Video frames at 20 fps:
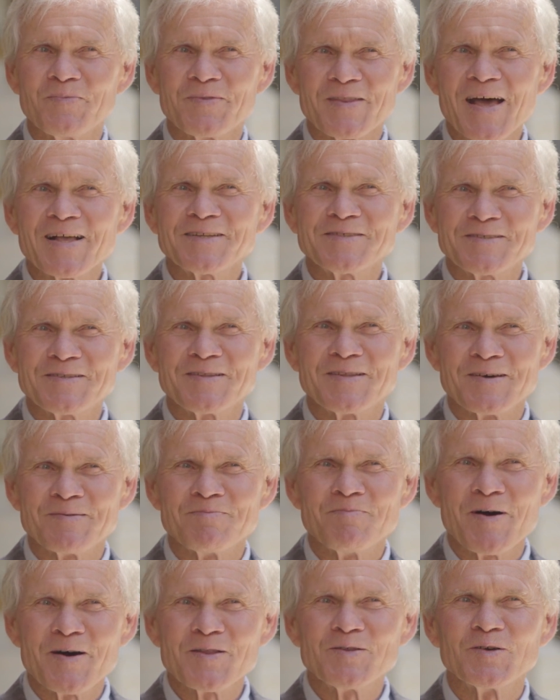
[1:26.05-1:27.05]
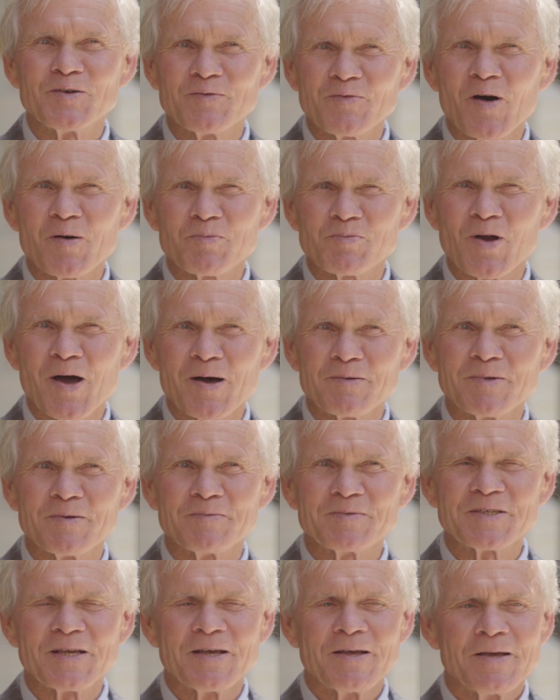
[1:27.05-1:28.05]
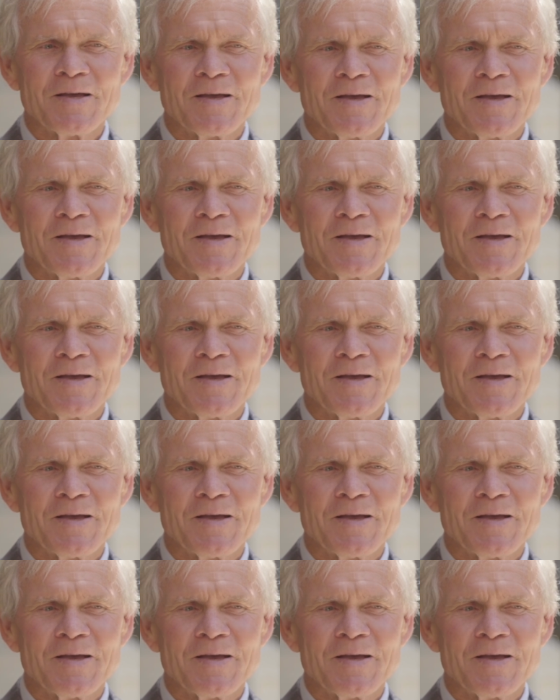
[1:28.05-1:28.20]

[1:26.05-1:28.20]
that's the mother of all problems,